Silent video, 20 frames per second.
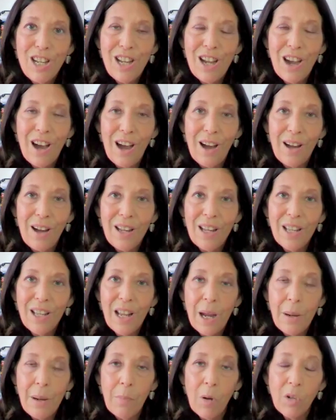in
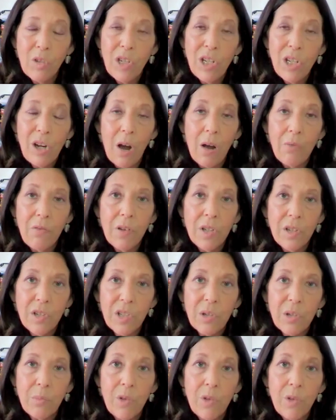a multi-office